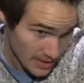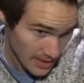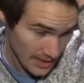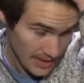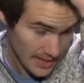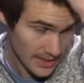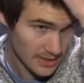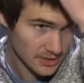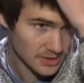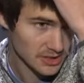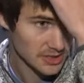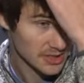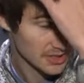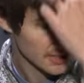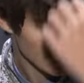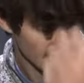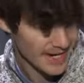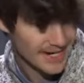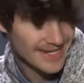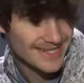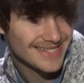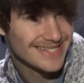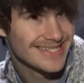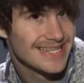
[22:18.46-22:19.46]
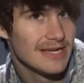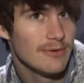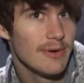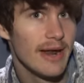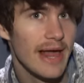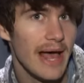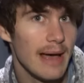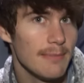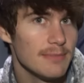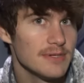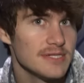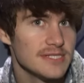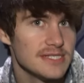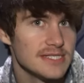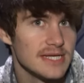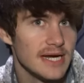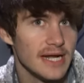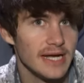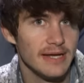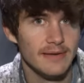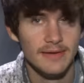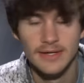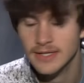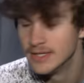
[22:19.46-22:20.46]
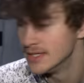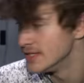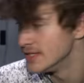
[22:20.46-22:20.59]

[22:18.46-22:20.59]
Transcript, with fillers: and just kind of see what happens tonight.